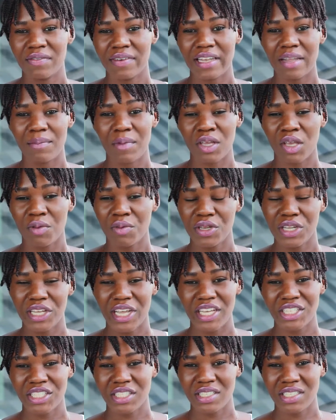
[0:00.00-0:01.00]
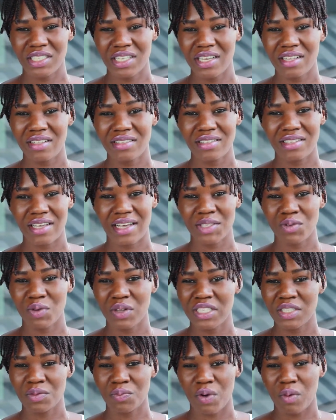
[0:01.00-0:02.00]
develop a communication skills as
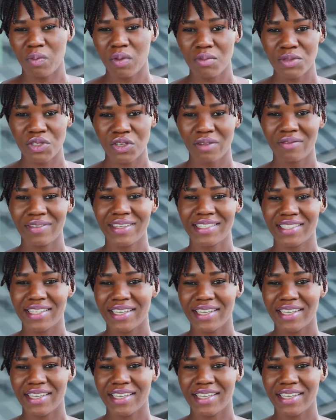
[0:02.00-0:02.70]
well as problem-solving